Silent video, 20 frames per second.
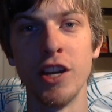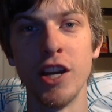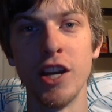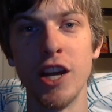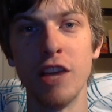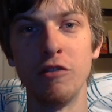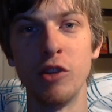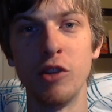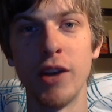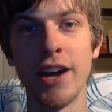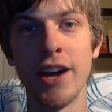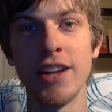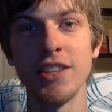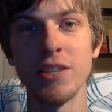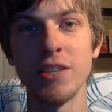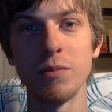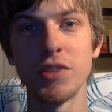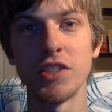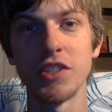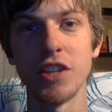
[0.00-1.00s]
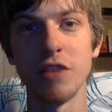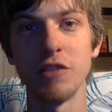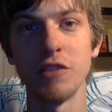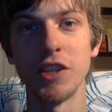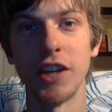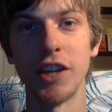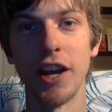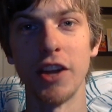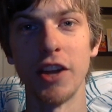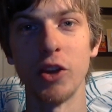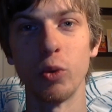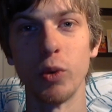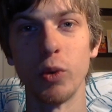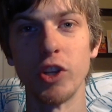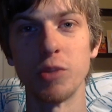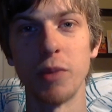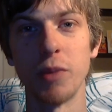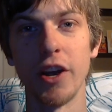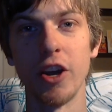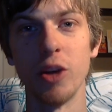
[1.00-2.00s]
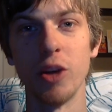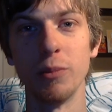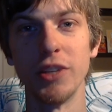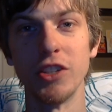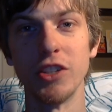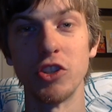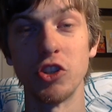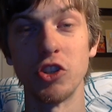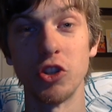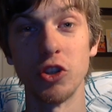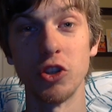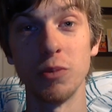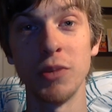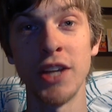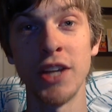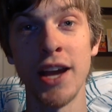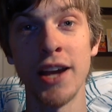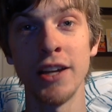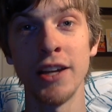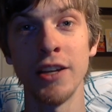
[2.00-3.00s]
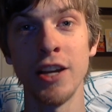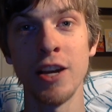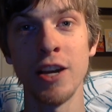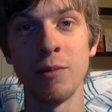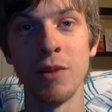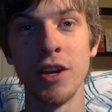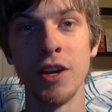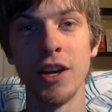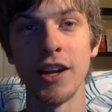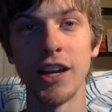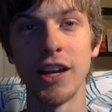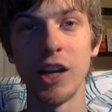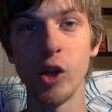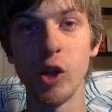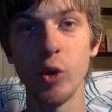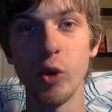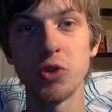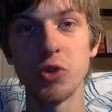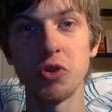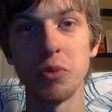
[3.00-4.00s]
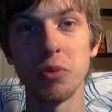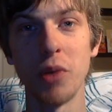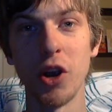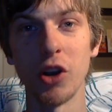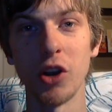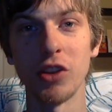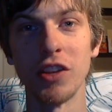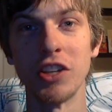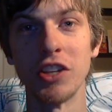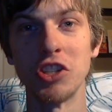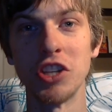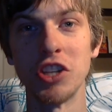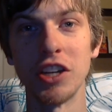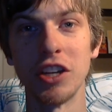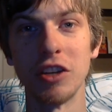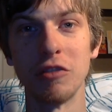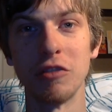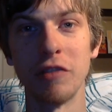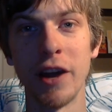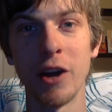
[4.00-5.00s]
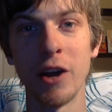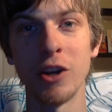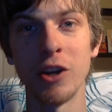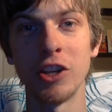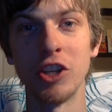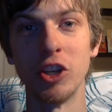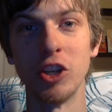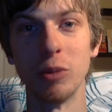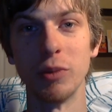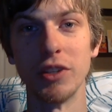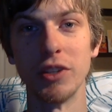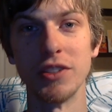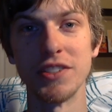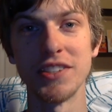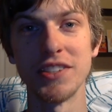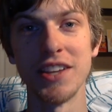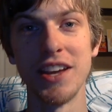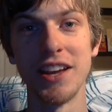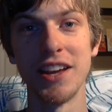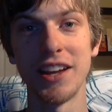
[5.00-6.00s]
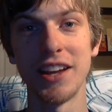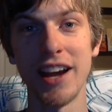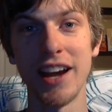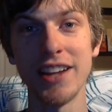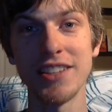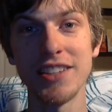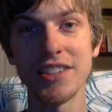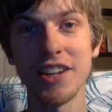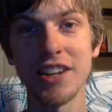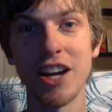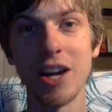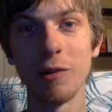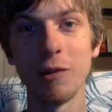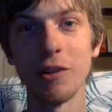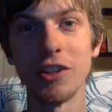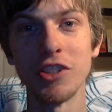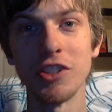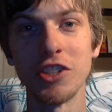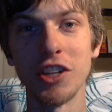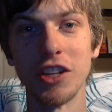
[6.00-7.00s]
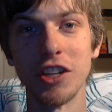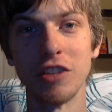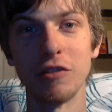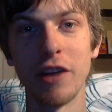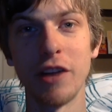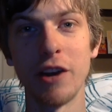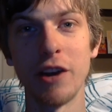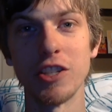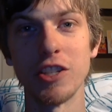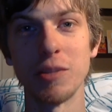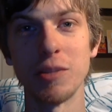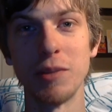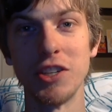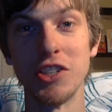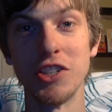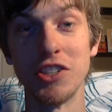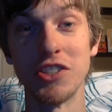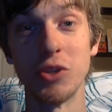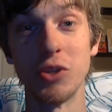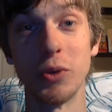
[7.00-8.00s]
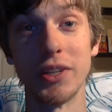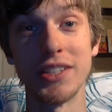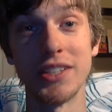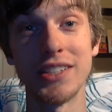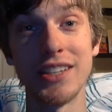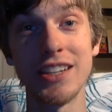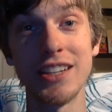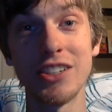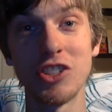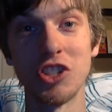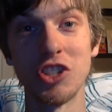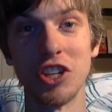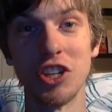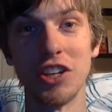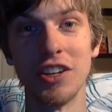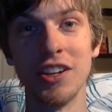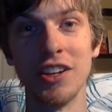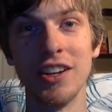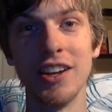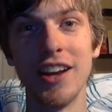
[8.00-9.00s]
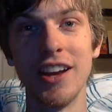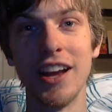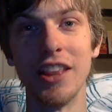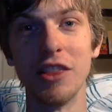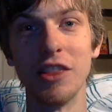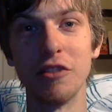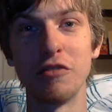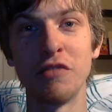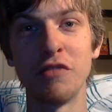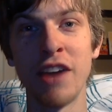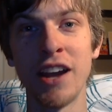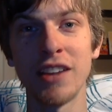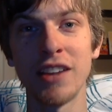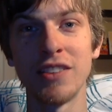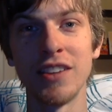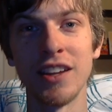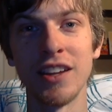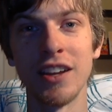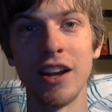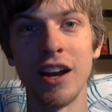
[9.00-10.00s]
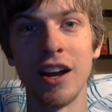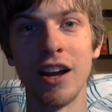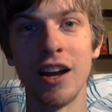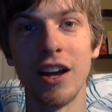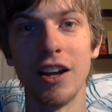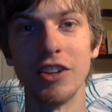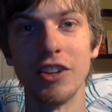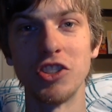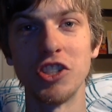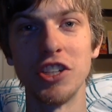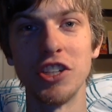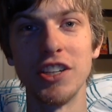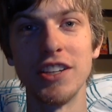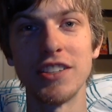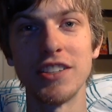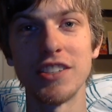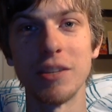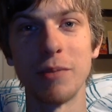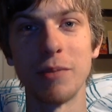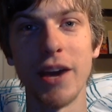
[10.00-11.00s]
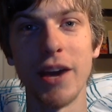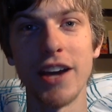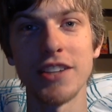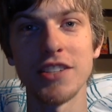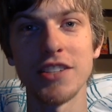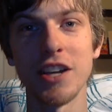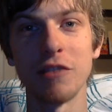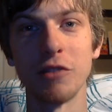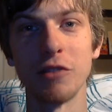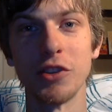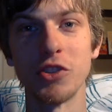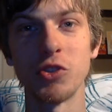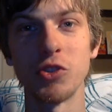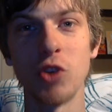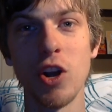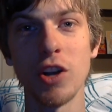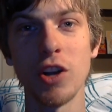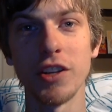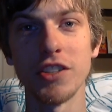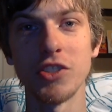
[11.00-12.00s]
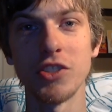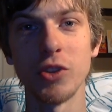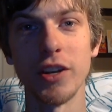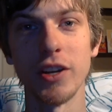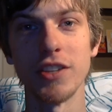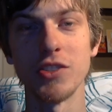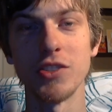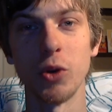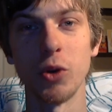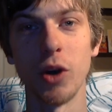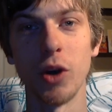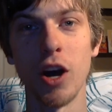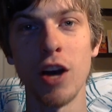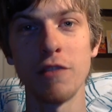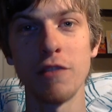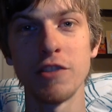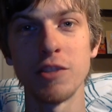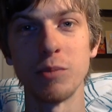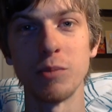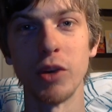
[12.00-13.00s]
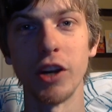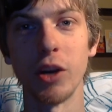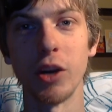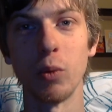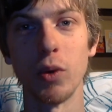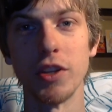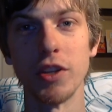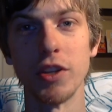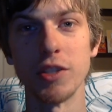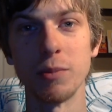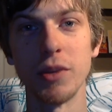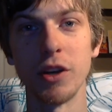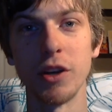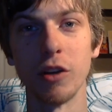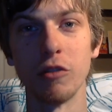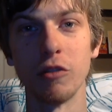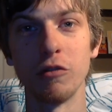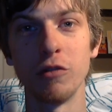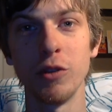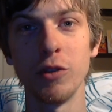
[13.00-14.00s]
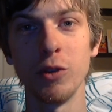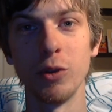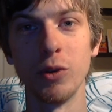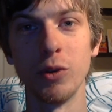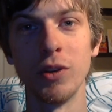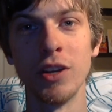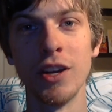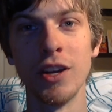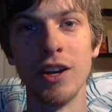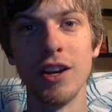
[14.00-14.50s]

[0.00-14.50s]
If you add some stuff together, which by all means should be added up, Killua's remark that she can devour humans, Kite's comment that she can devour a species to extinction, and the fact that she needs to pass off the strongest traits to her offspring and wants bigger food,